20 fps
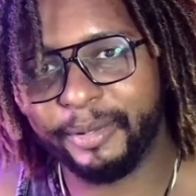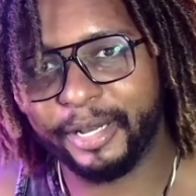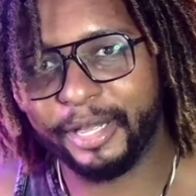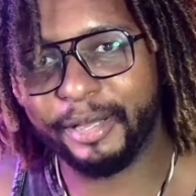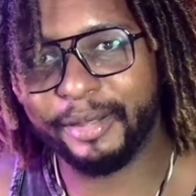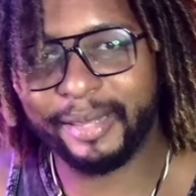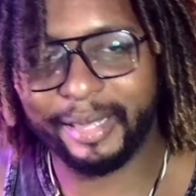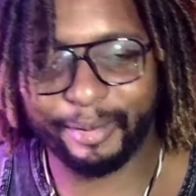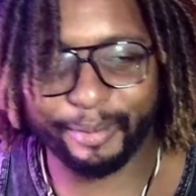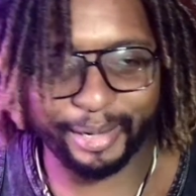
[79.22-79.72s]

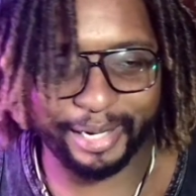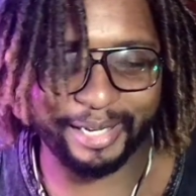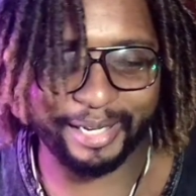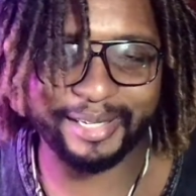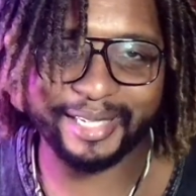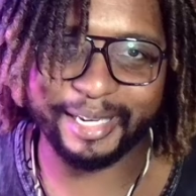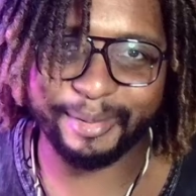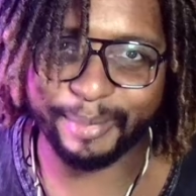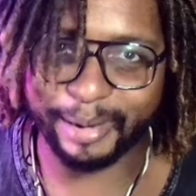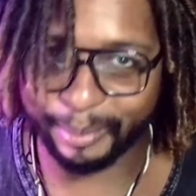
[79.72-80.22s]
below, that way you can
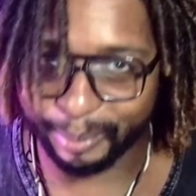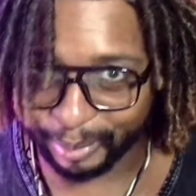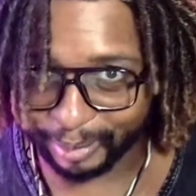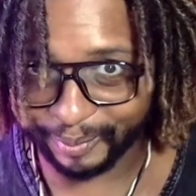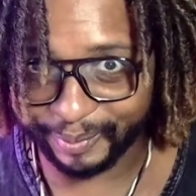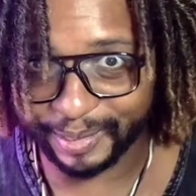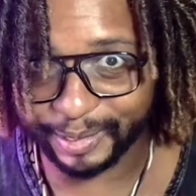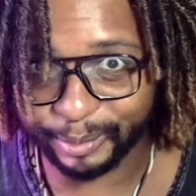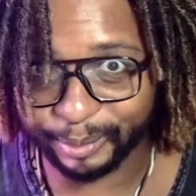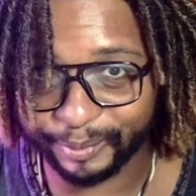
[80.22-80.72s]
see my
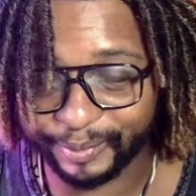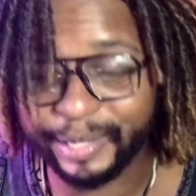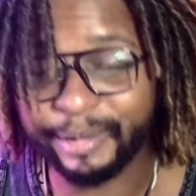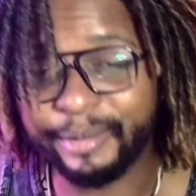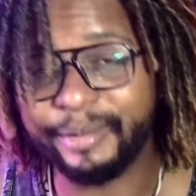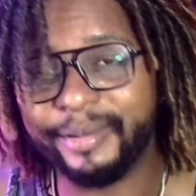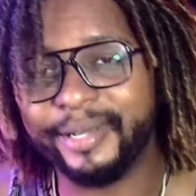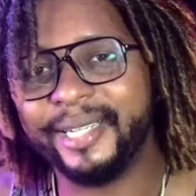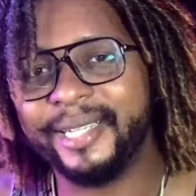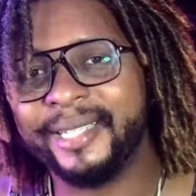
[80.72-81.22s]
previous
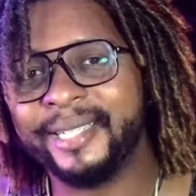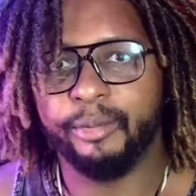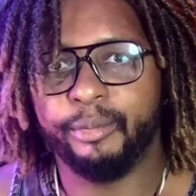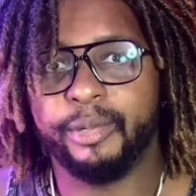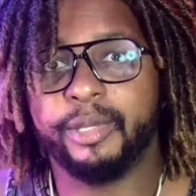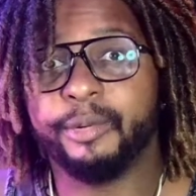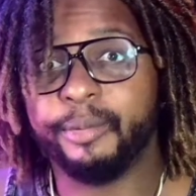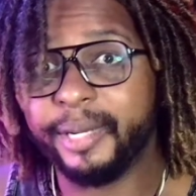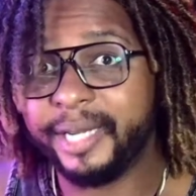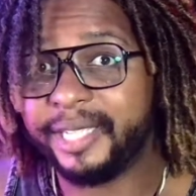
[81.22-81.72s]
review on this.
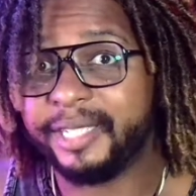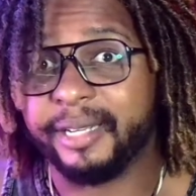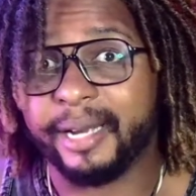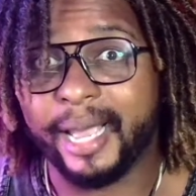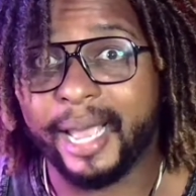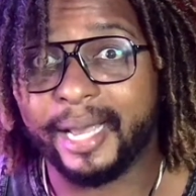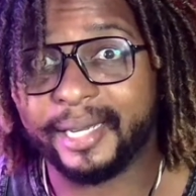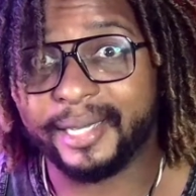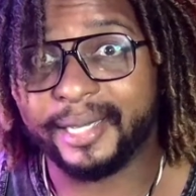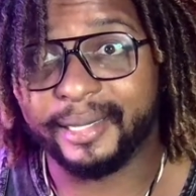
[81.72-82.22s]
With Razer
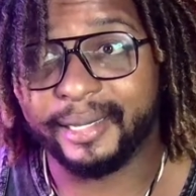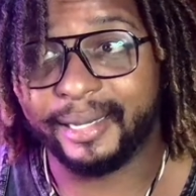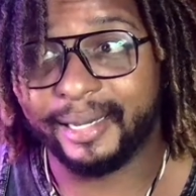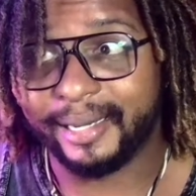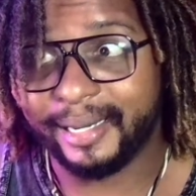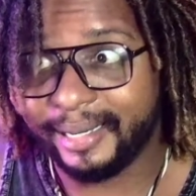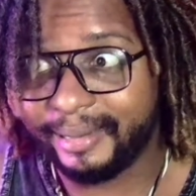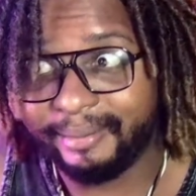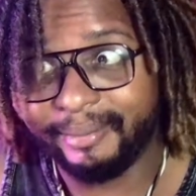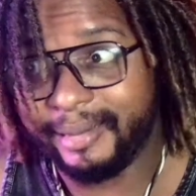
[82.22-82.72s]

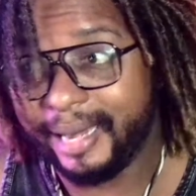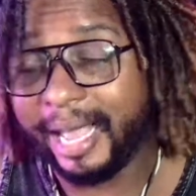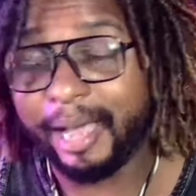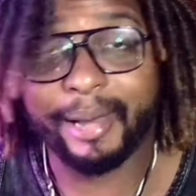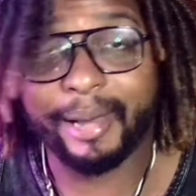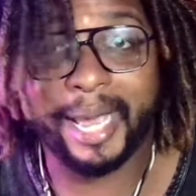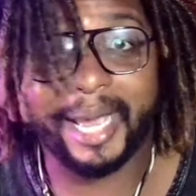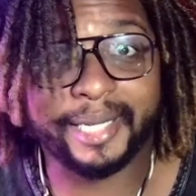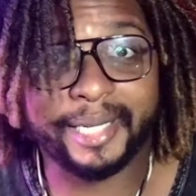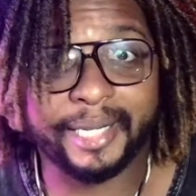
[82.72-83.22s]
Axon and now
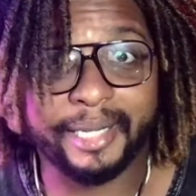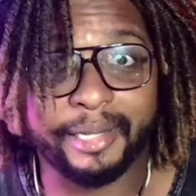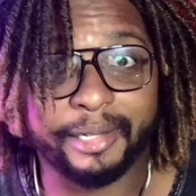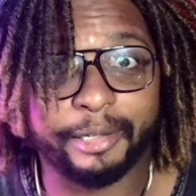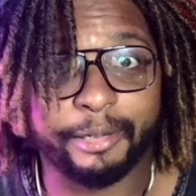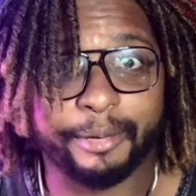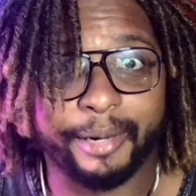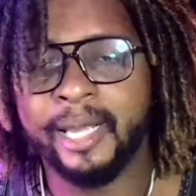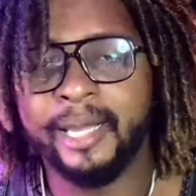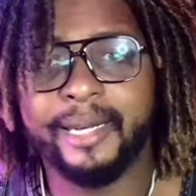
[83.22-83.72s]
Axon
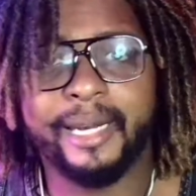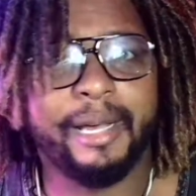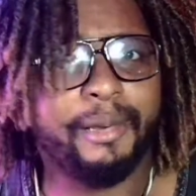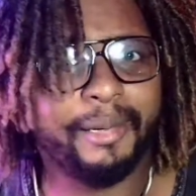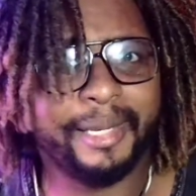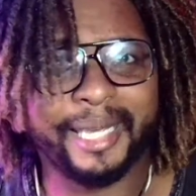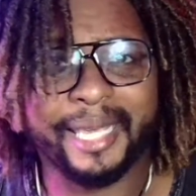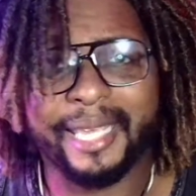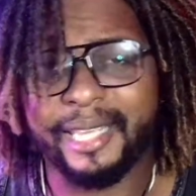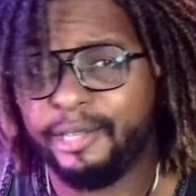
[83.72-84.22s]
Create, not
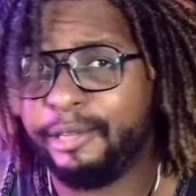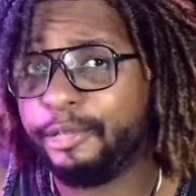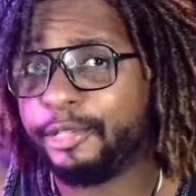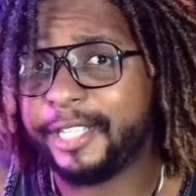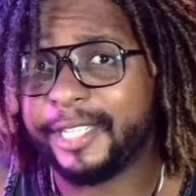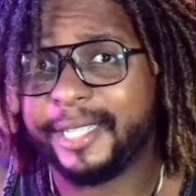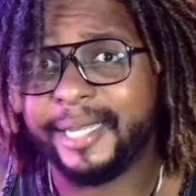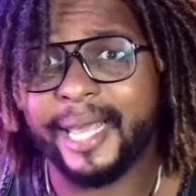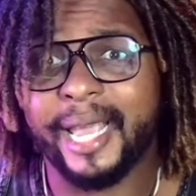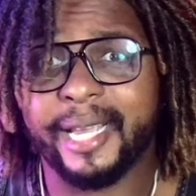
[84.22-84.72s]
only can you
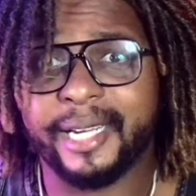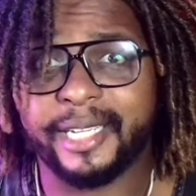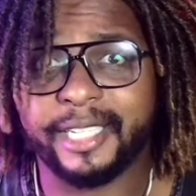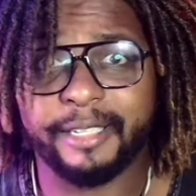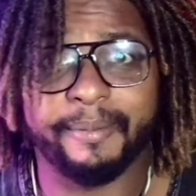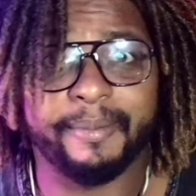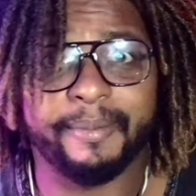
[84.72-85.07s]
snag